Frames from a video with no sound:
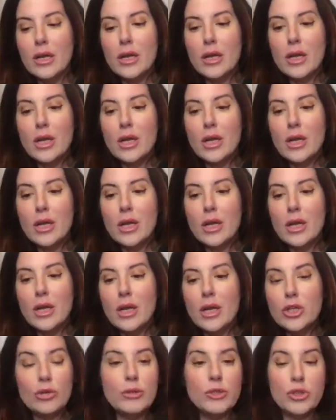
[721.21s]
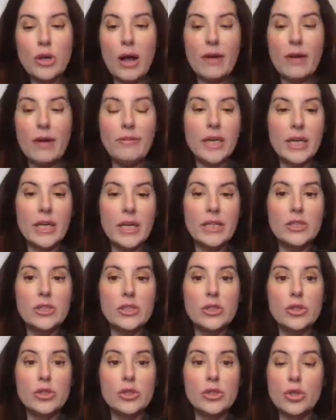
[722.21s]
However, human
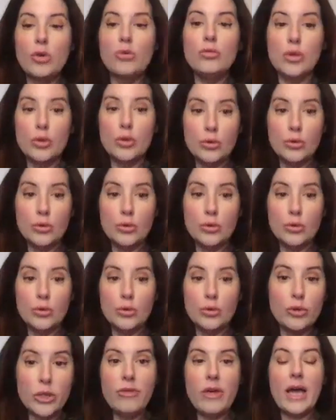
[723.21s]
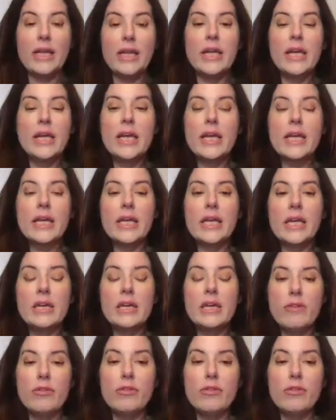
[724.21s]
trafficking is so lucrative that